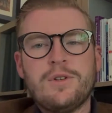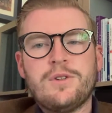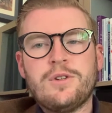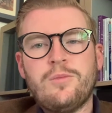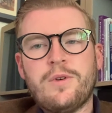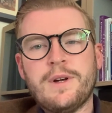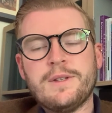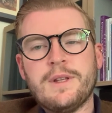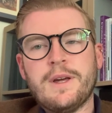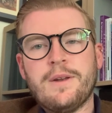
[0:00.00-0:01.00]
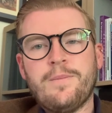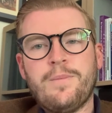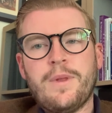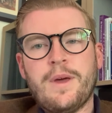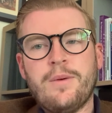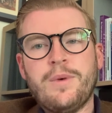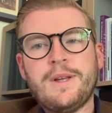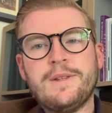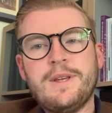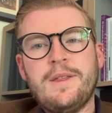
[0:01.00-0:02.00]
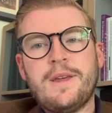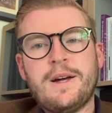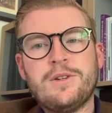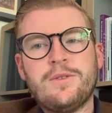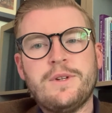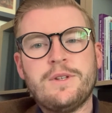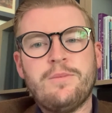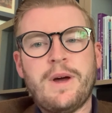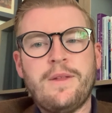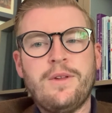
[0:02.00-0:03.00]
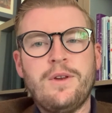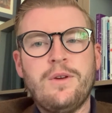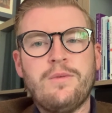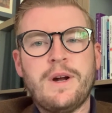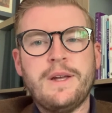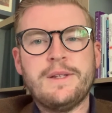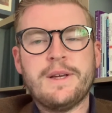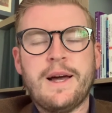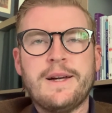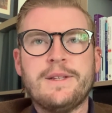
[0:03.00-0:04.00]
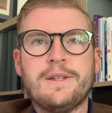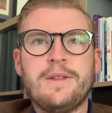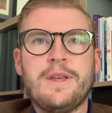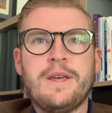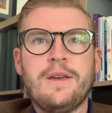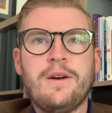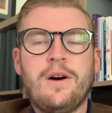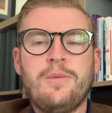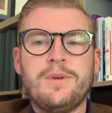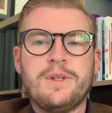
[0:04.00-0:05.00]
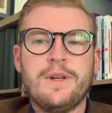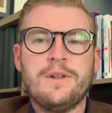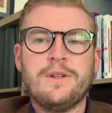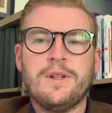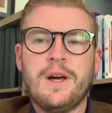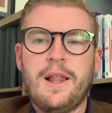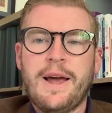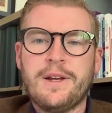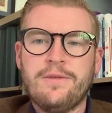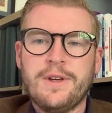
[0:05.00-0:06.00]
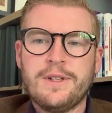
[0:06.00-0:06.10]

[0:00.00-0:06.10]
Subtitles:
to summarise then, we can see Thatcherism and the New Right as the opposite to the collectivist